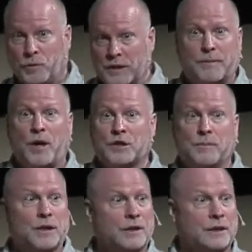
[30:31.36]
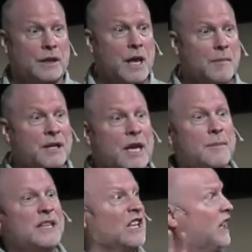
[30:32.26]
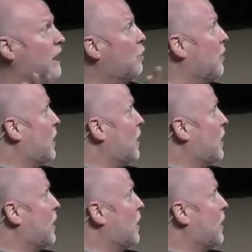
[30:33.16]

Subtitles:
the responsibility, becoming the leader of